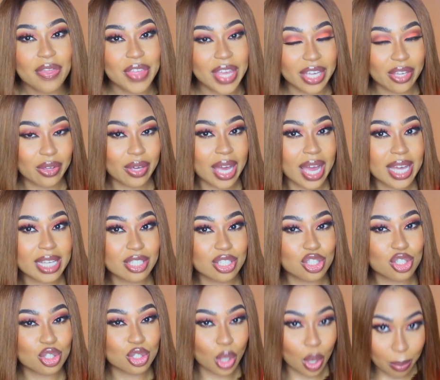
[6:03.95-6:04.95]
Thank you
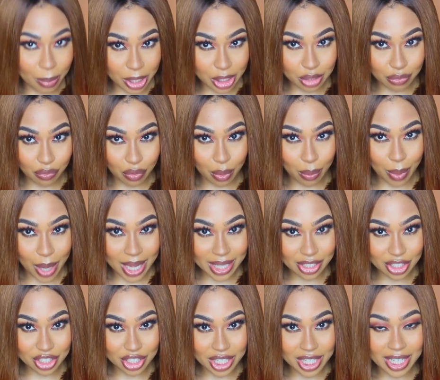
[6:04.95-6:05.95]
guys so much for
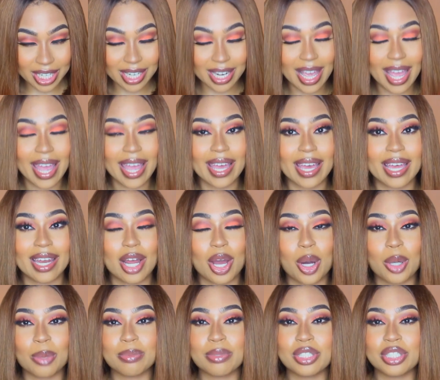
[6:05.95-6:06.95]
watching, and
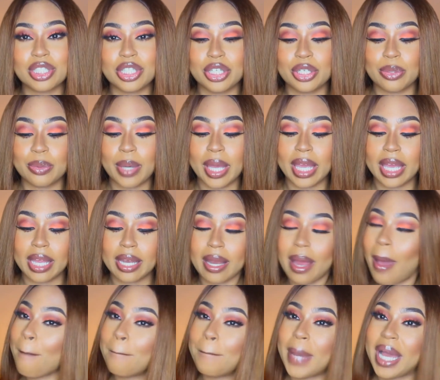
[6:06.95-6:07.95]
I hope to see you
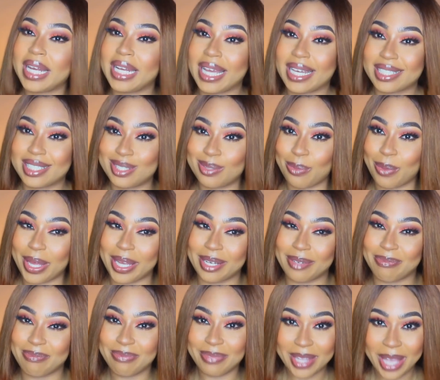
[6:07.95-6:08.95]
in my next
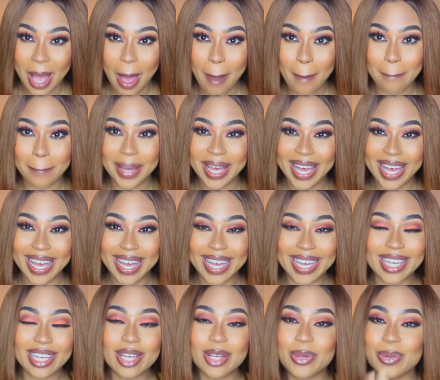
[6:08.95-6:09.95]
one.
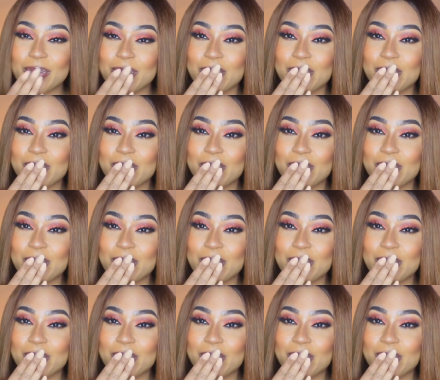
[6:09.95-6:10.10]
Bye.